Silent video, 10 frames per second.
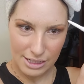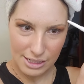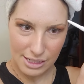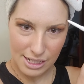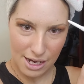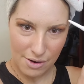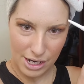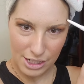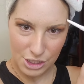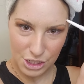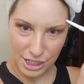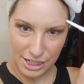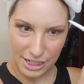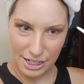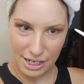this is how I
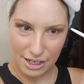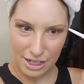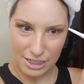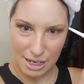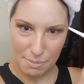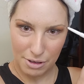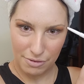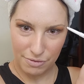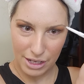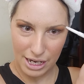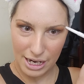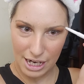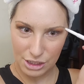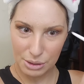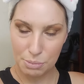cheated and got that butterfly
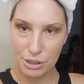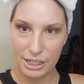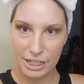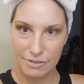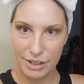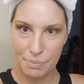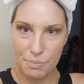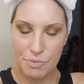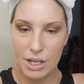actually pretty even.